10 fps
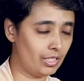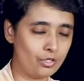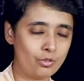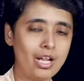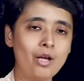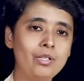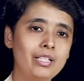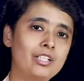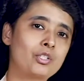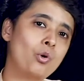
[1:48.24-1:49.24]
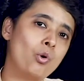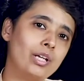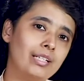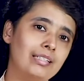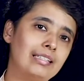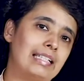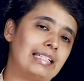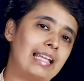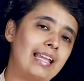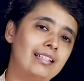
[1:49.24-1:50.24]
So, now let us go in a
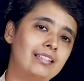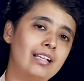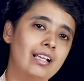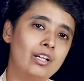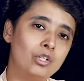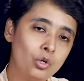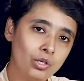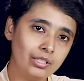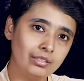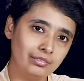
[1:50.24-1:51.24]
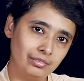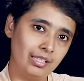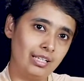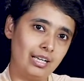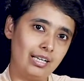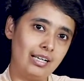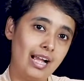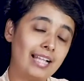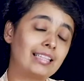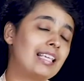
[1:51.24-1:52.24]
detailed look
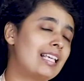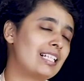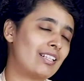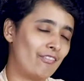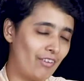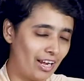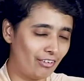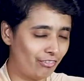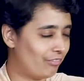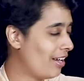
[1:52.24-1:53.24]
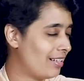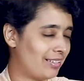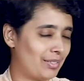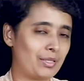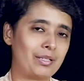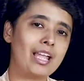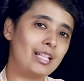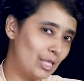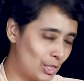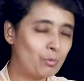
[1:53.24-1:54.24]
at these 5 phases
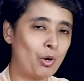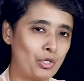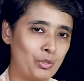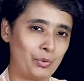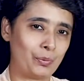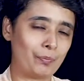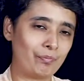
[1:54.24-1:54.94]
in this module.